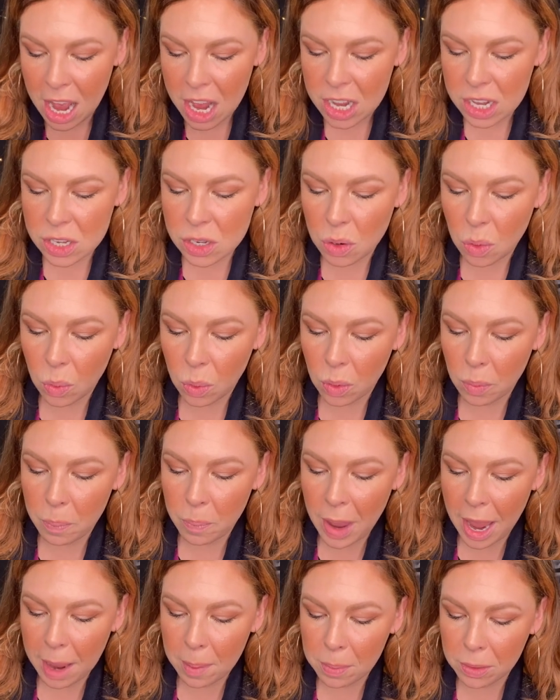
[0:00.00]
So we're
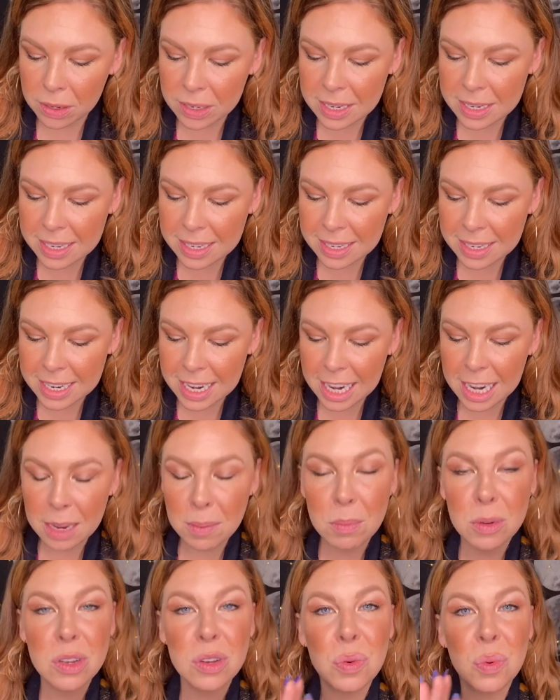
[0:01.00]
able to see
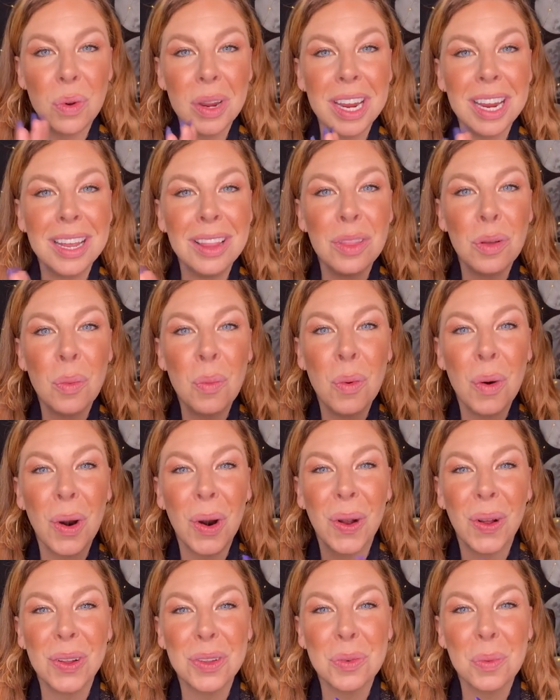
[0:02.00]
between the
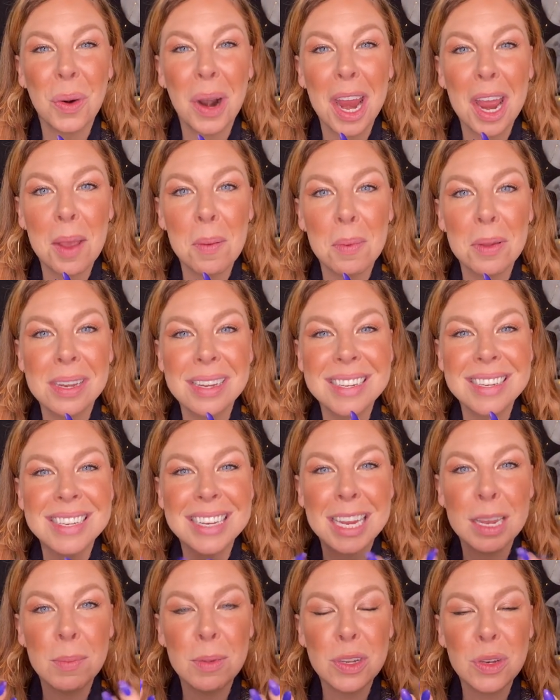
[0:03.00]
worlds. We're able to
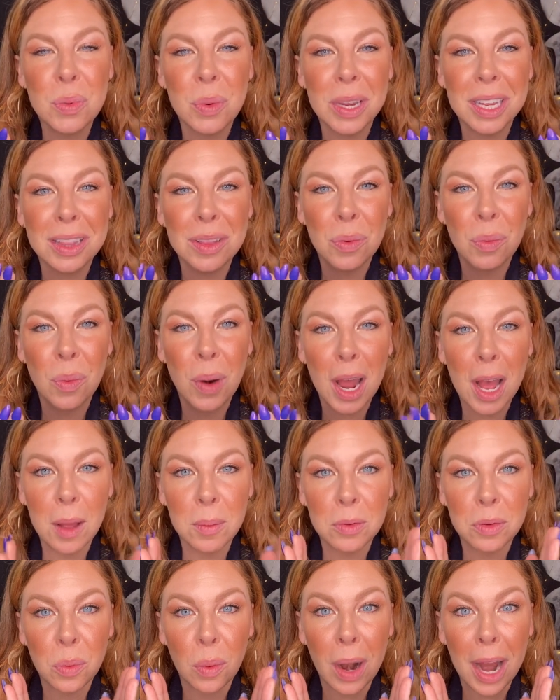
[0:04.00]
see between the
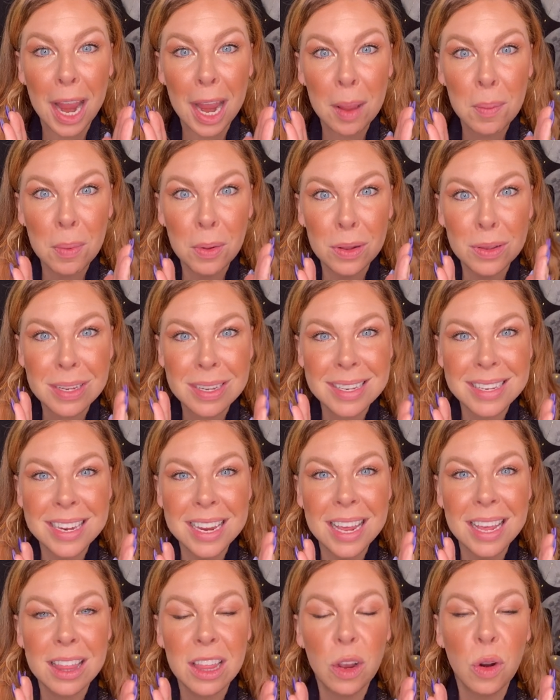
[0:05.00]
realms. We're able to
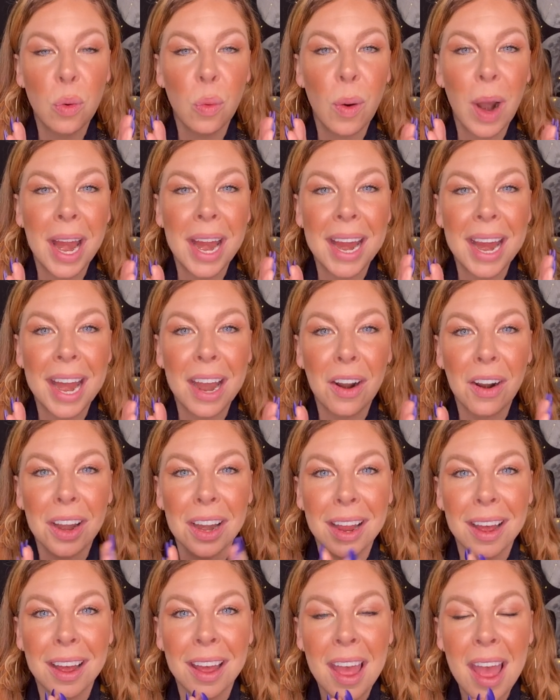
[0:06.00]
see the gray
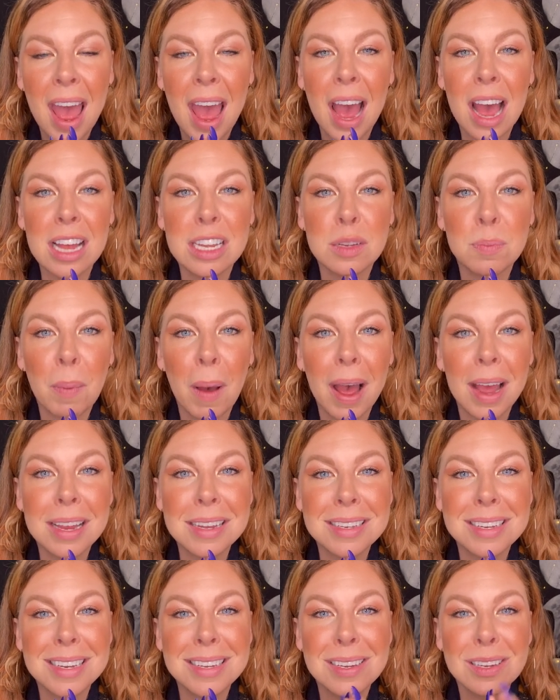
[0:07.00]
area, as
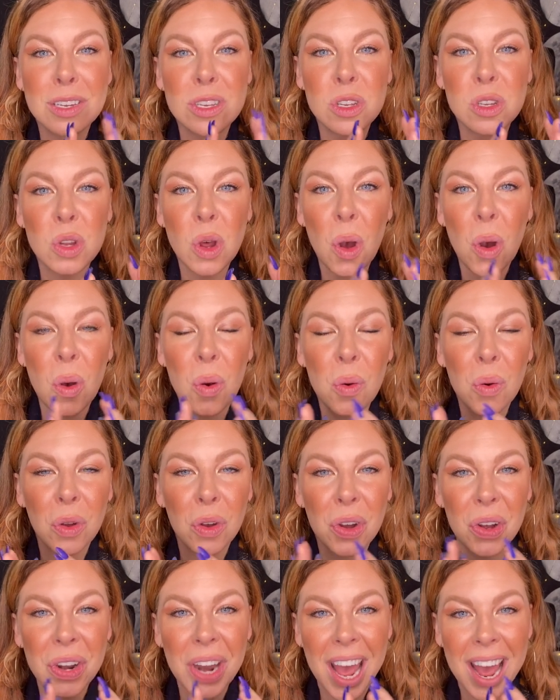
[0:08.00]
Pisces is so
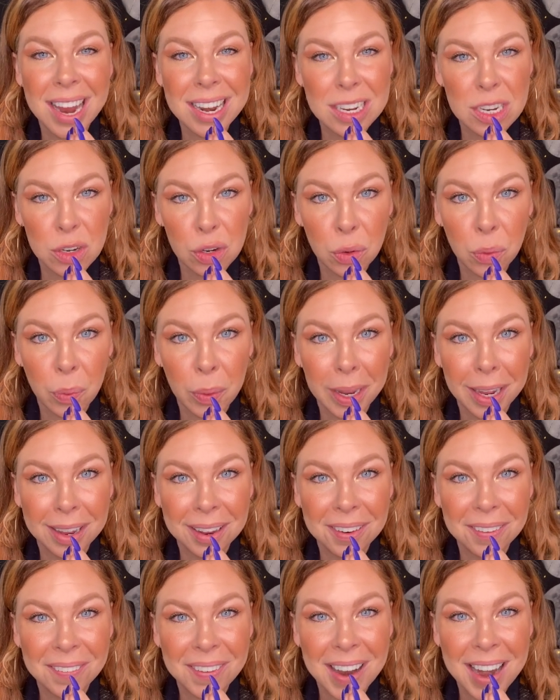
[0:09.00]
good at doing,
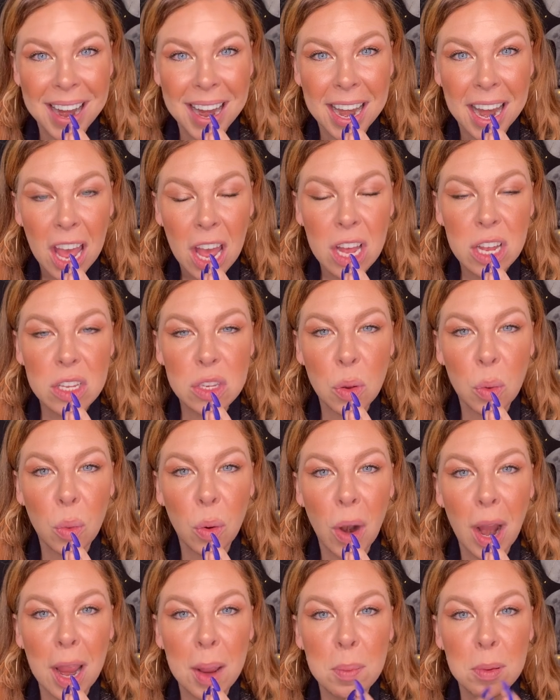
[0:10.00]
right? So
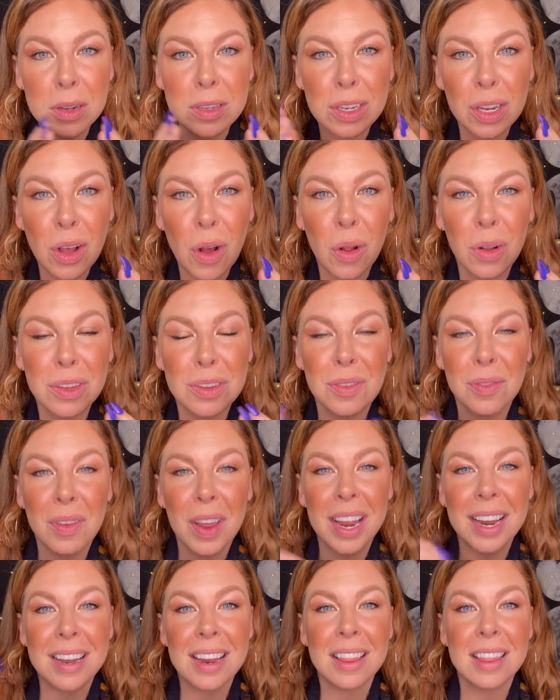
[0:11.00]
we're able to
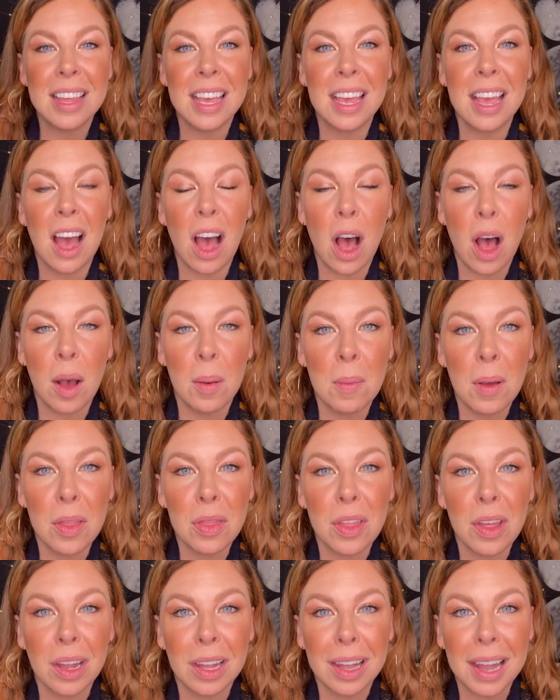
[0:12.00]
cultivate the
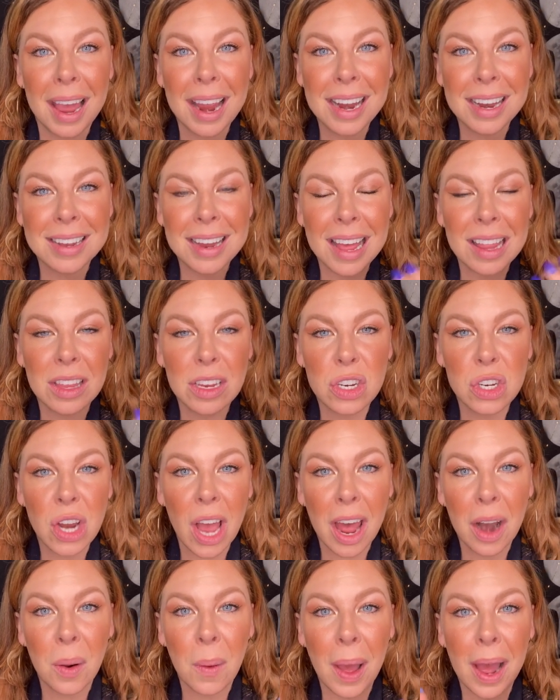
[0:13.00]
light and the
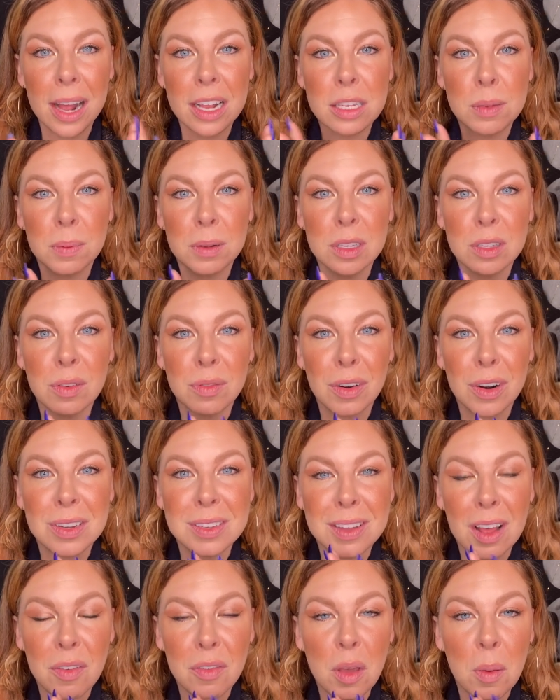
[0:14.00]
shadow aspects of
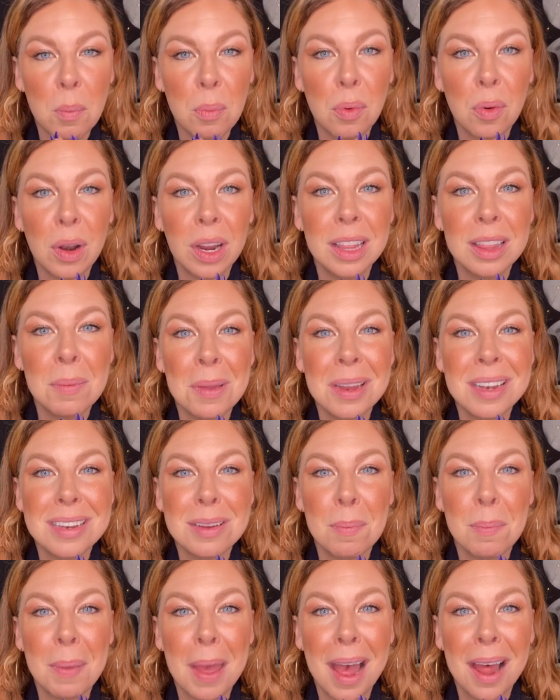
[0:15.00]
ourselves and bring into
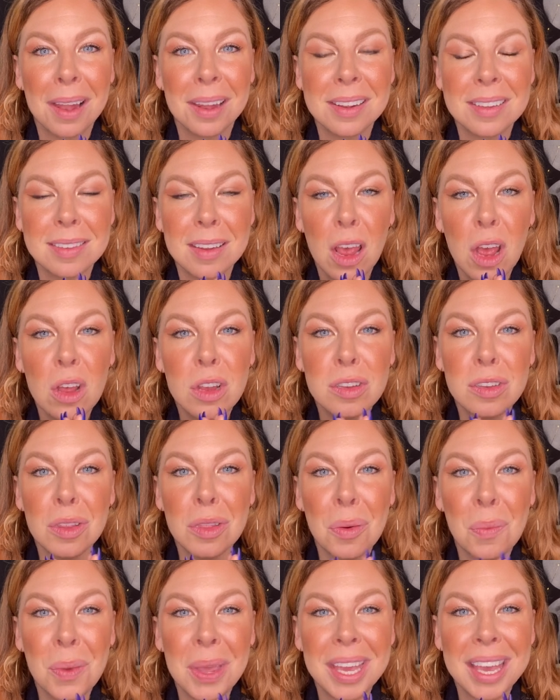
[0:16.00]
balance so
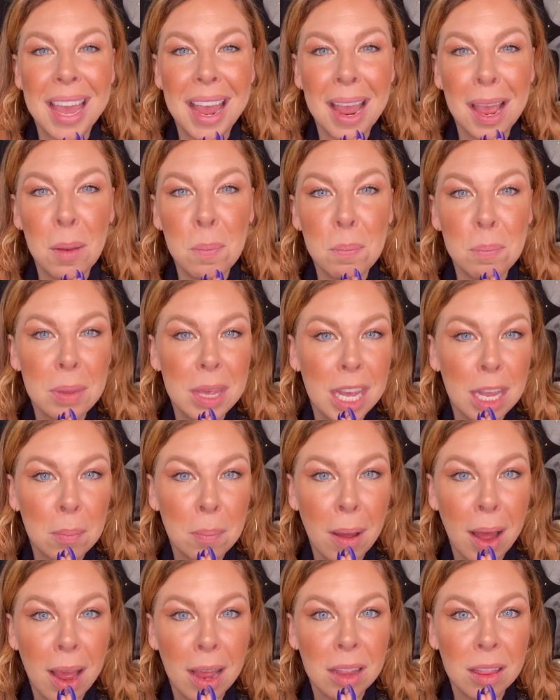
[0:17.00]
that we can peek
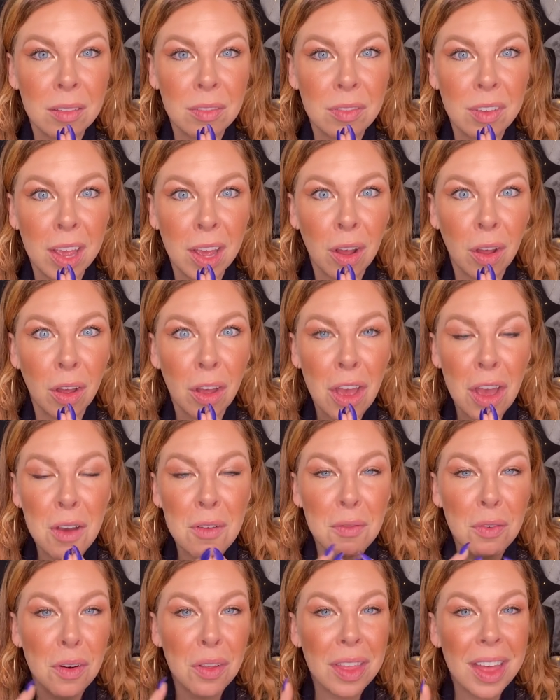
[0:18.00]
behind the veil
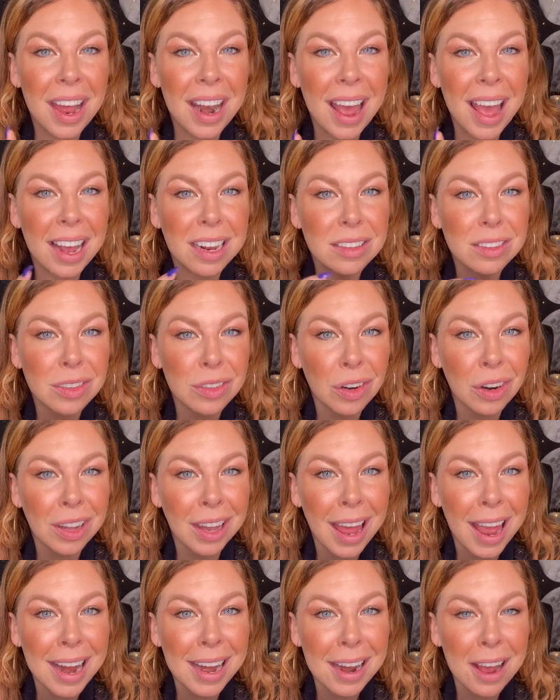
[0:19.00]
for that extra
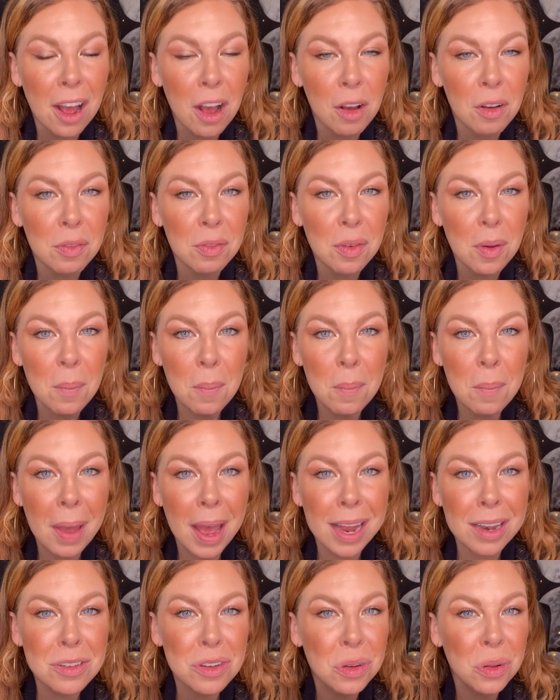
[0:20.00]
light of
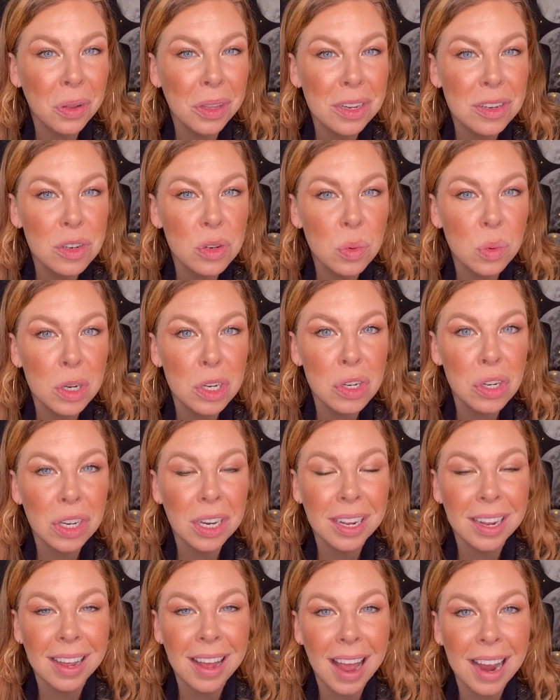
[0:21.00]
magical intuition
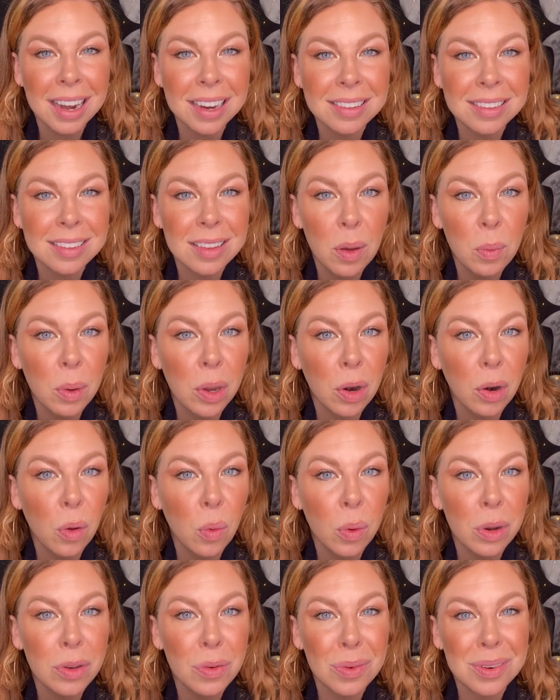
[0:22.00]
and guidance that we are
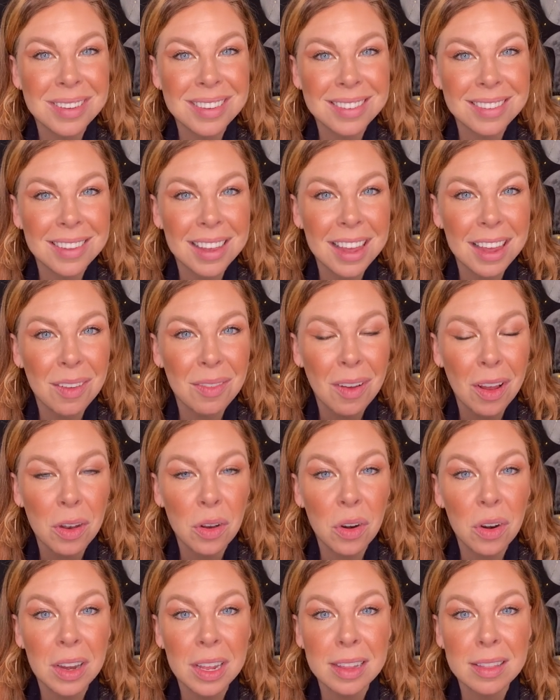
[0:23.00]
going to receive
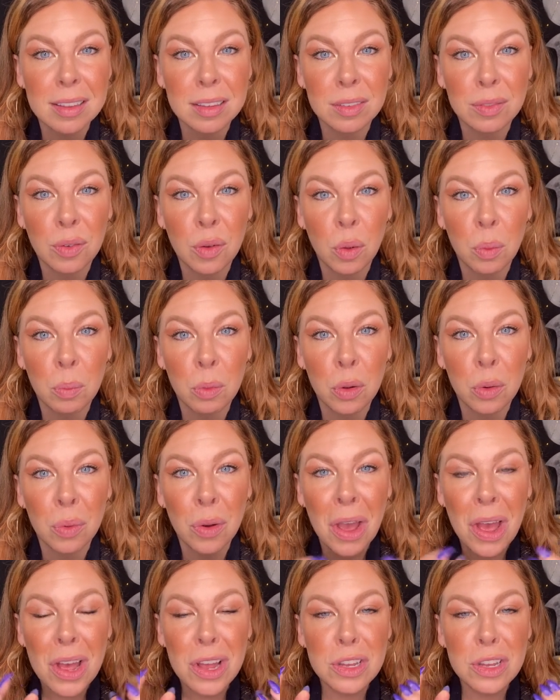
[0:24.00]
underneath this full moon.